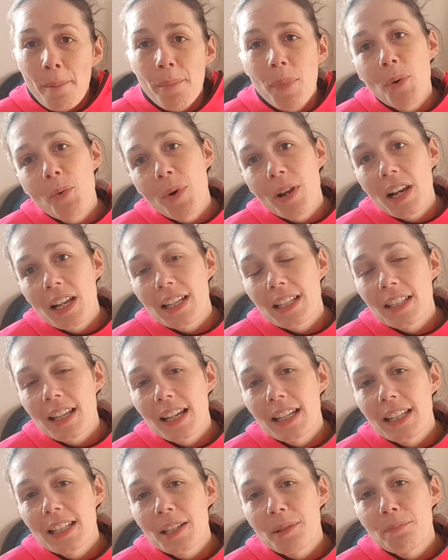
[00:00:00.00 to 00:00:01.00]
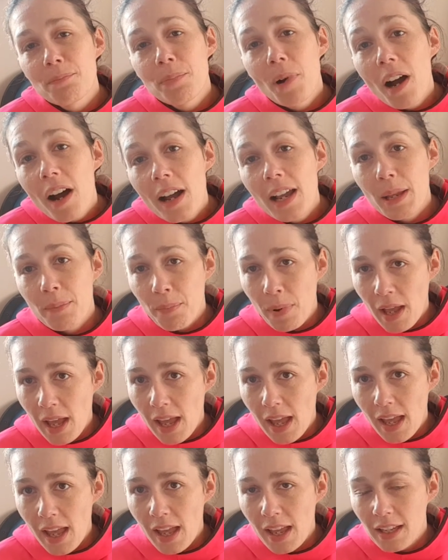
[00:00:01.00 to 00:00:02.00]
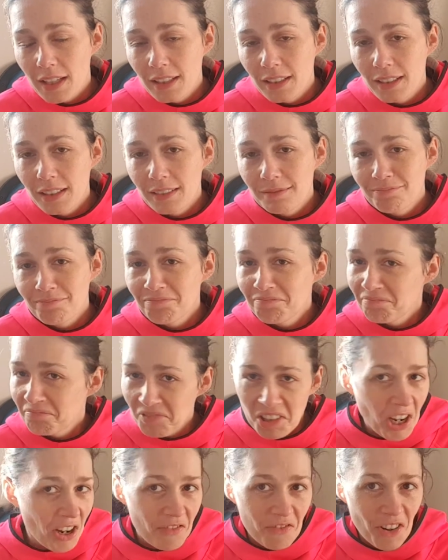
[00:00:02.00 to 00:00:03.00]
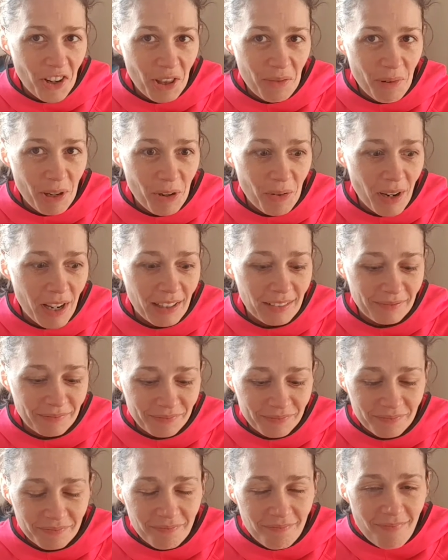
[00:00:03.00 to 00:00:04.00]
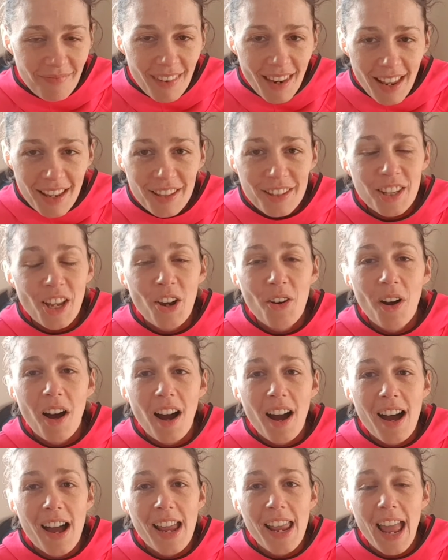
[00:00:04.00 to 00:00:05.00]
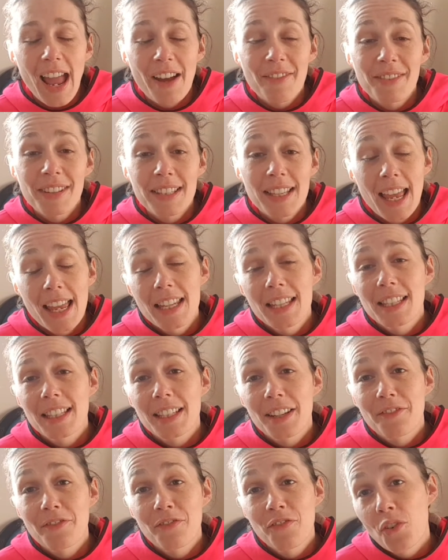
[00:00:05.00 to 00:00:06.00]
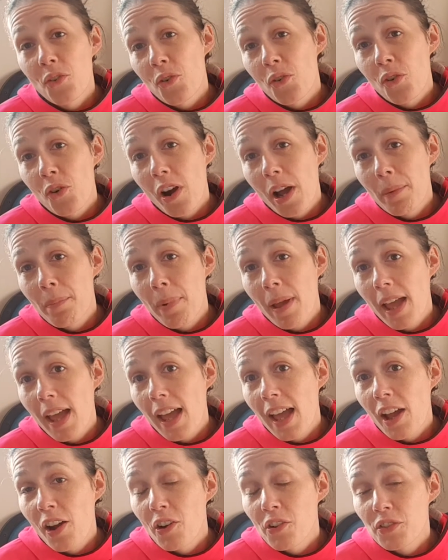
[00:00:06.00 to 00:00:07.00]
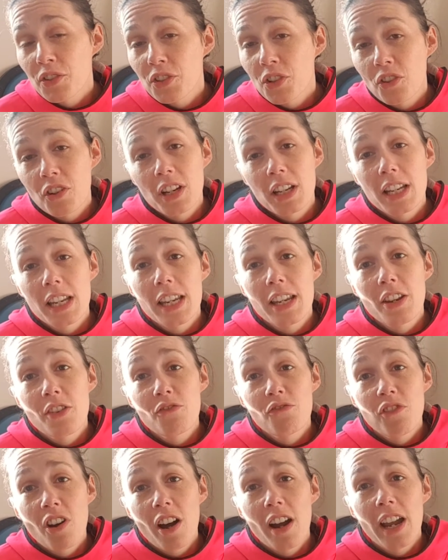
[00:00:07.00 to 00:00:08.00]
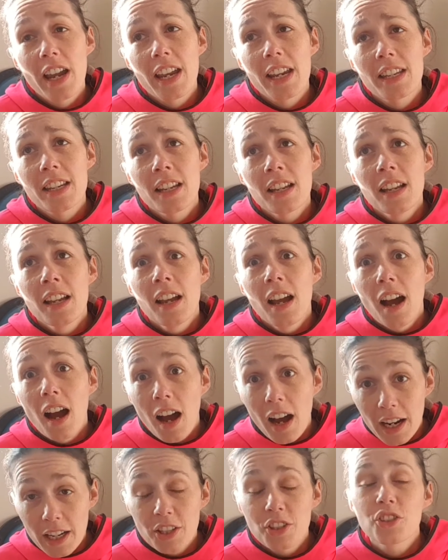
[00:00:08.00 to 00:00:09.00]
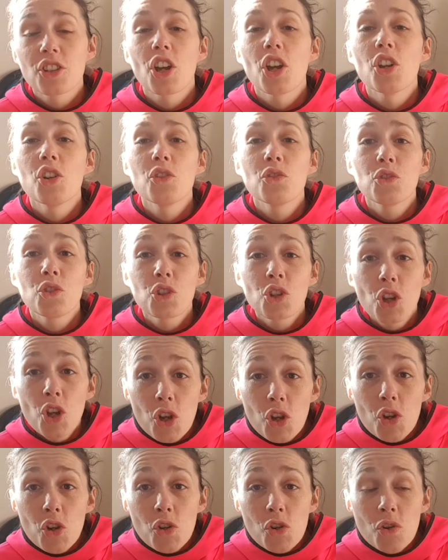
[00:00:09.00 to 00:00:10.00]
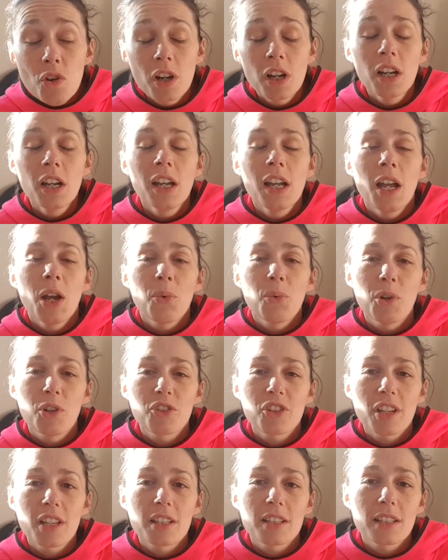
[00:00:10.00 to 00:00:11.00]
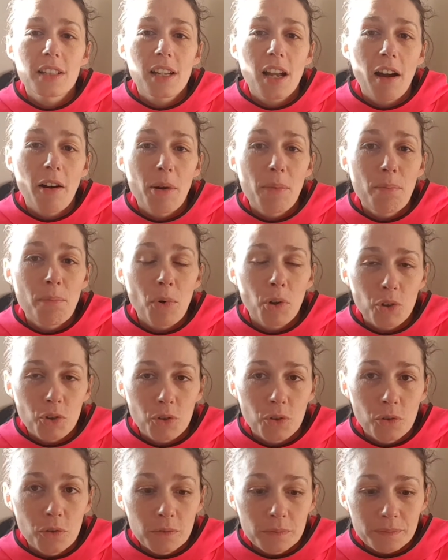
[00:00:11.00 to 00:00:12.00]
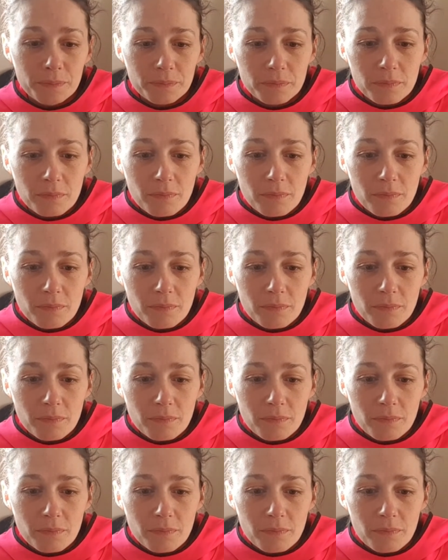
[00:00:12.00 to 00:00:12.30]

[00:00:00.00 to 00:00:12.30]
But when I decided to buy a pair, can't find them anywhere. So I have sent for a pair of Saucony Ride ISO 2, which is the current model.